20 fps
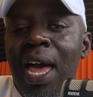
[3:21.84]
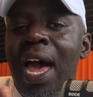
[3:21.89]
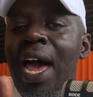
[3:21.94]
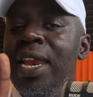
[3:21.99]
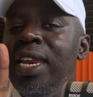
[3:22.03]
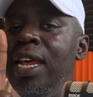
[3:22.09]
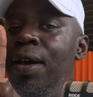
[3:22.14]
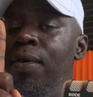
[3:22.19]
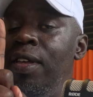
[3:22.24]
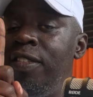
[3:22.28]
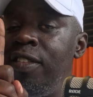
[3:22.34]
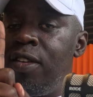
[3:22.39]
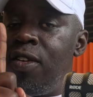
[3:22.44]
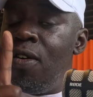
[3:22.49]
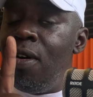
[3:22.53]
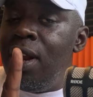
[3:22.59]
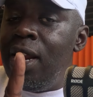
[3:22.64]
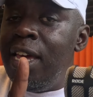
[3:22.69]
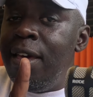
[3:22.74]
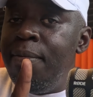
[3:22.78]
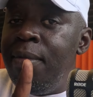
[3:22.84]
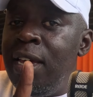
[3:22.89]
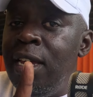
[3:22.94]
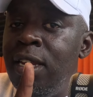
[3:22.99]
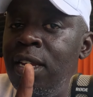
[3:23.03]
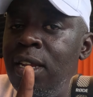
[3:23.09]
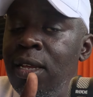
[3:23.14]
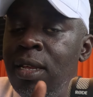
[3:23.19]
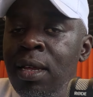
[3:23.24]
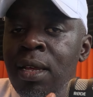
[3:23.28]
And there is no
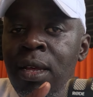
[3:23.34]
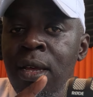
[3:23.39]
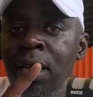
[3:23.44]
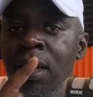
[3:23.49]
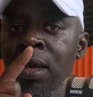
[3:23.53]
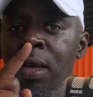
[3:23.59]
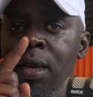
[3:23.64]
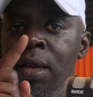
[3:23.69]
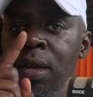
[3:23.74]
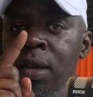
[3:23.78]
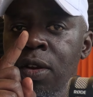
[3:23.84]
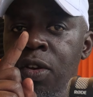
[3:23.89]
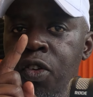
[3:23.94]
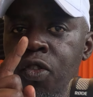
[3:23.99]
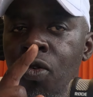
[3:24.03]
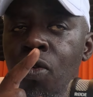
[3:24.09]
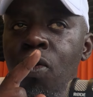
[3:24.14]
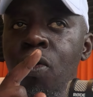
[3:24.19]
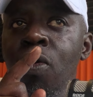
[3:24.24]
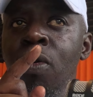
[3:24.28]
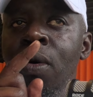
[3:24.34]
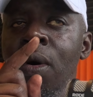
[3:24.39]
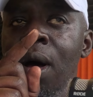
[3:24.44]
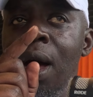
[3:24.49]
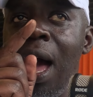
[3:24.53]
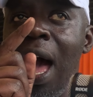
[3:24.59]
limit to